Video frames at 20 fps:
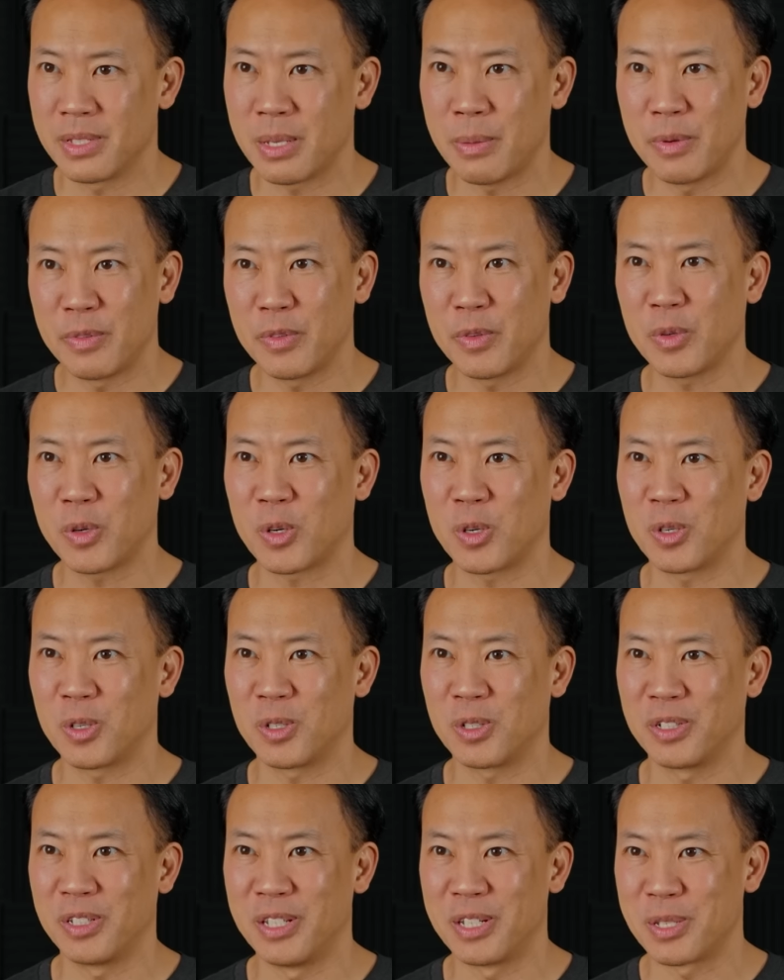Some of you
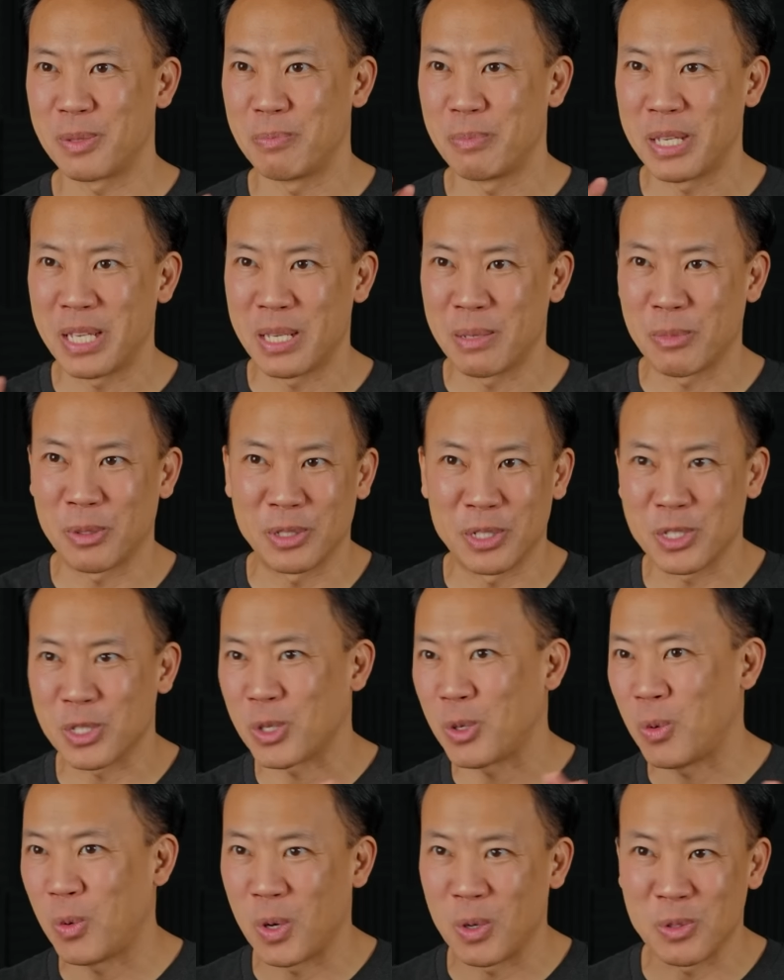heard this meme or this
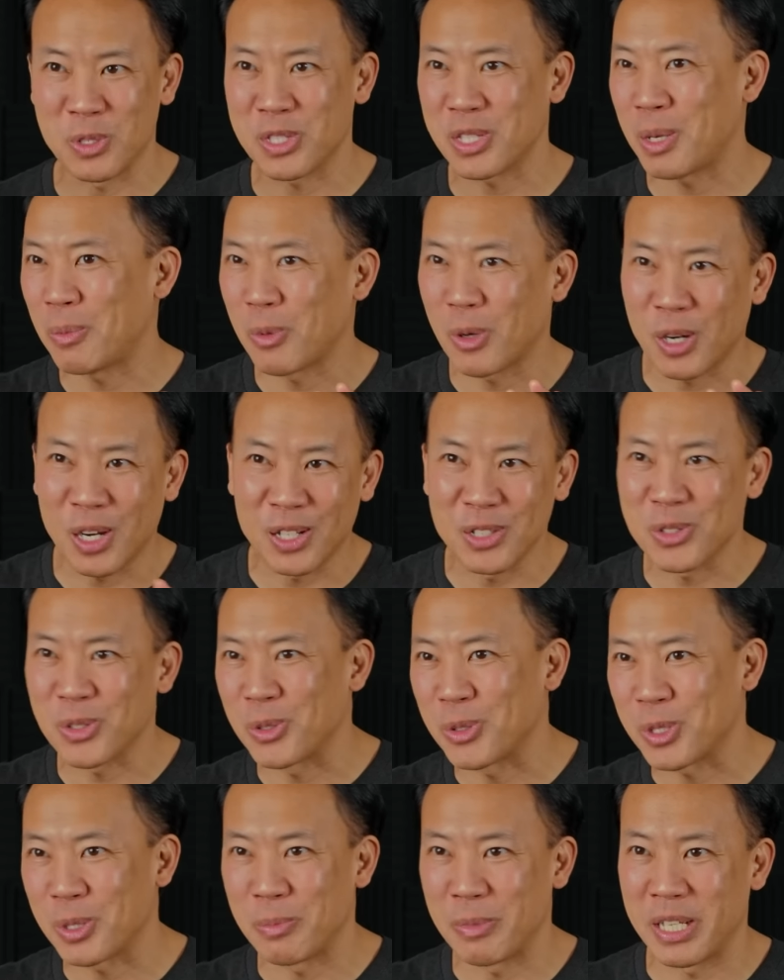quote somewhere on
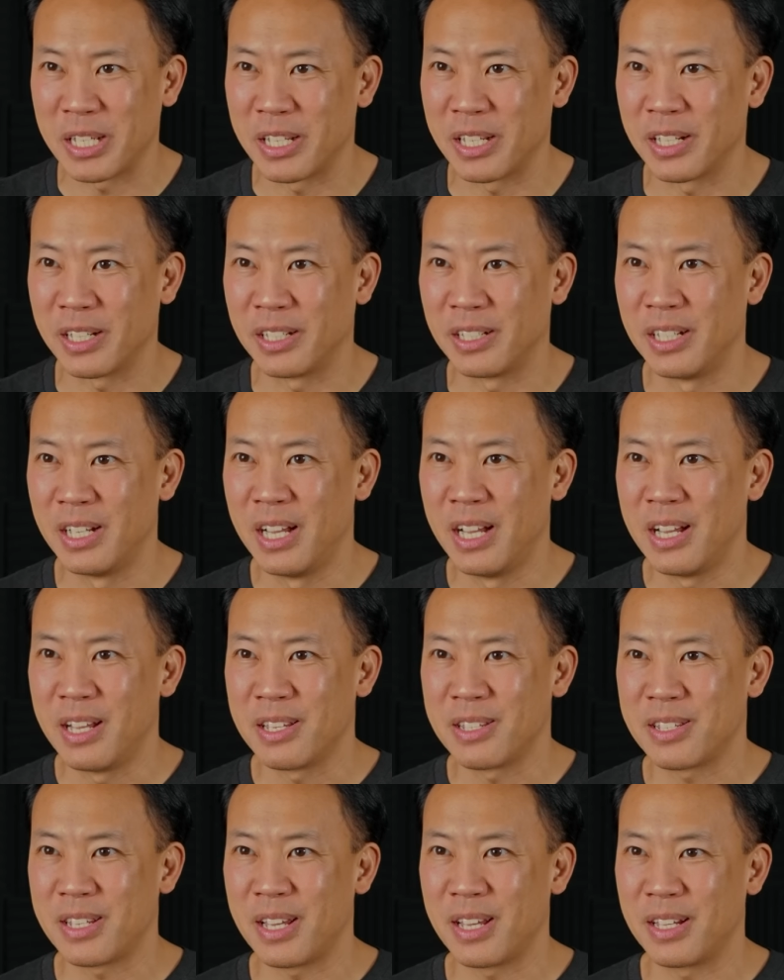social media
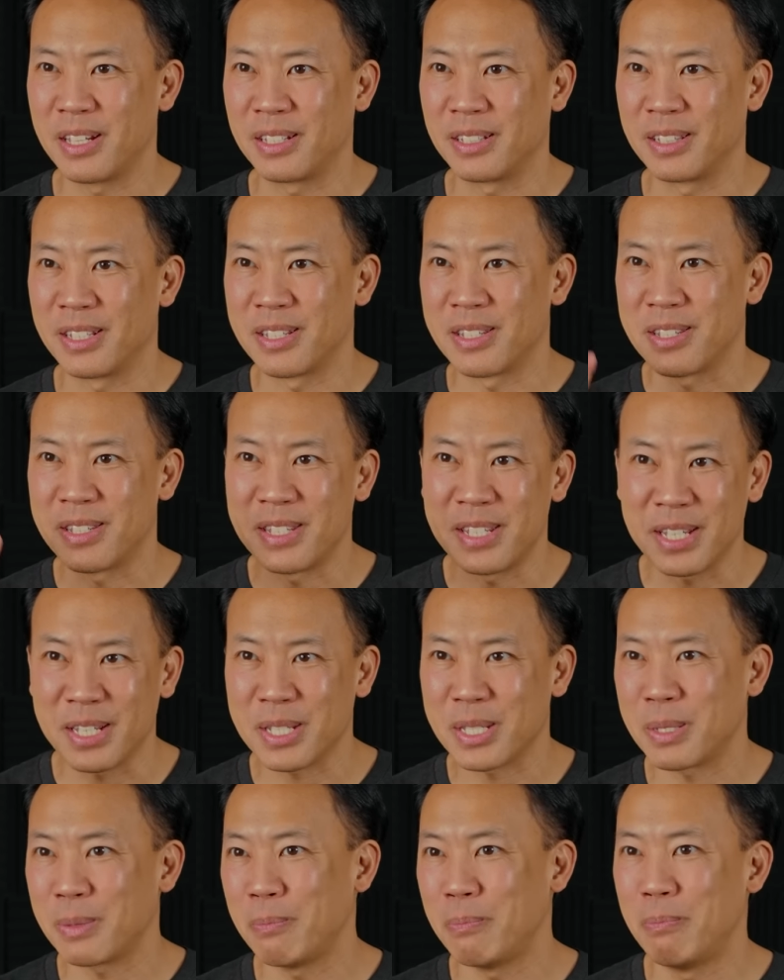saying the
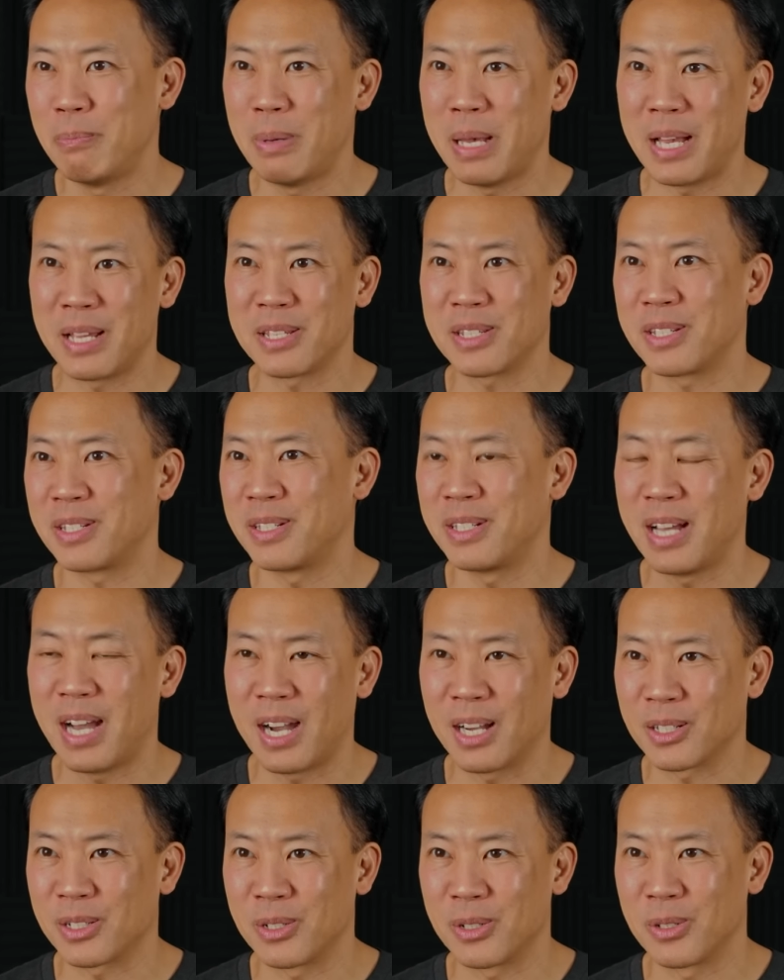six best
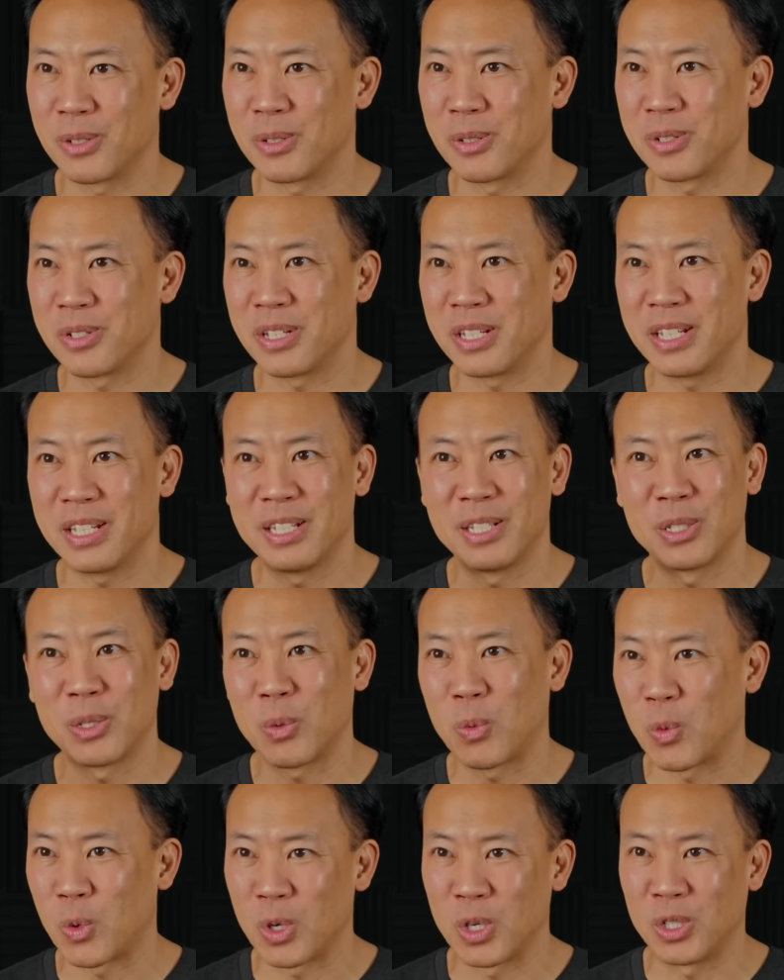doctors in the
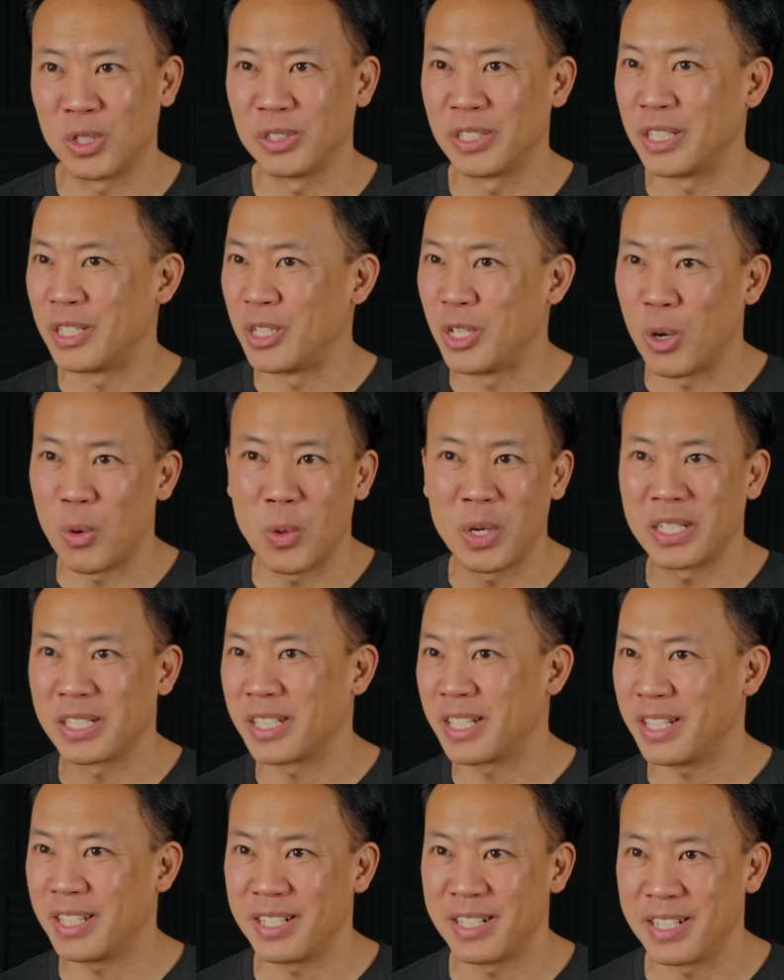world, and no one
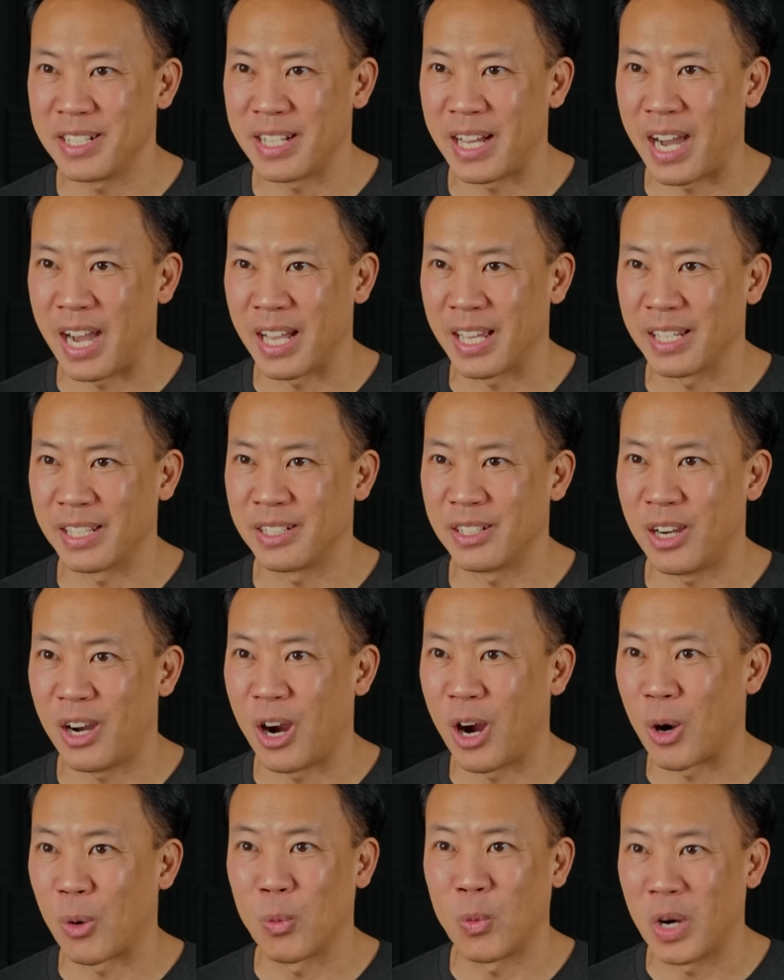can deny it,
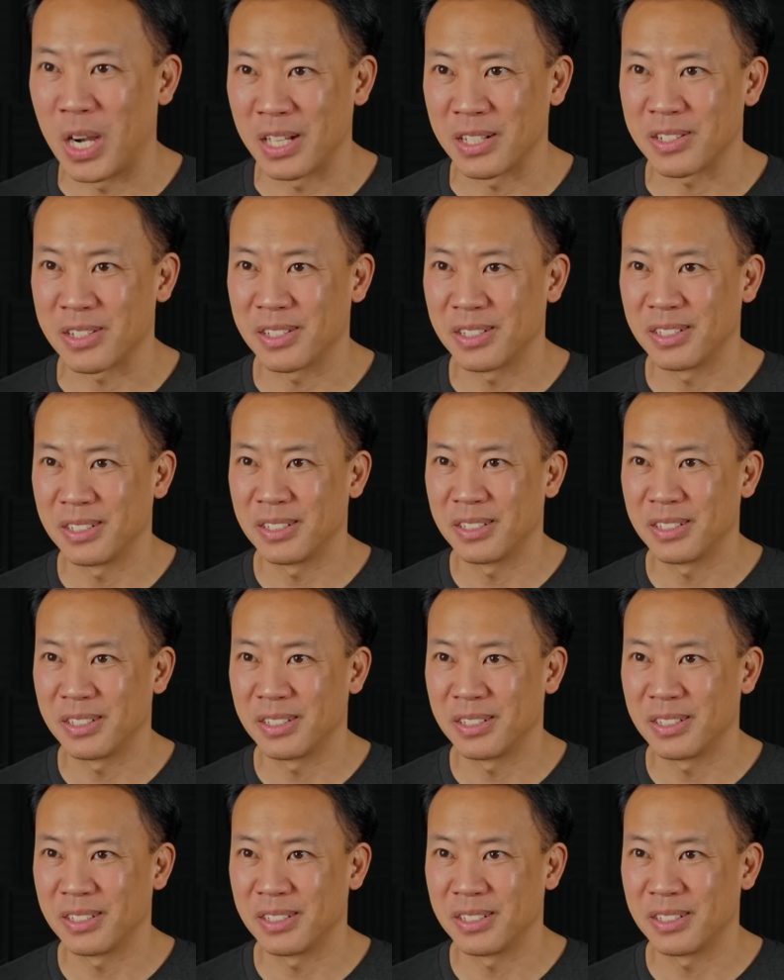are what?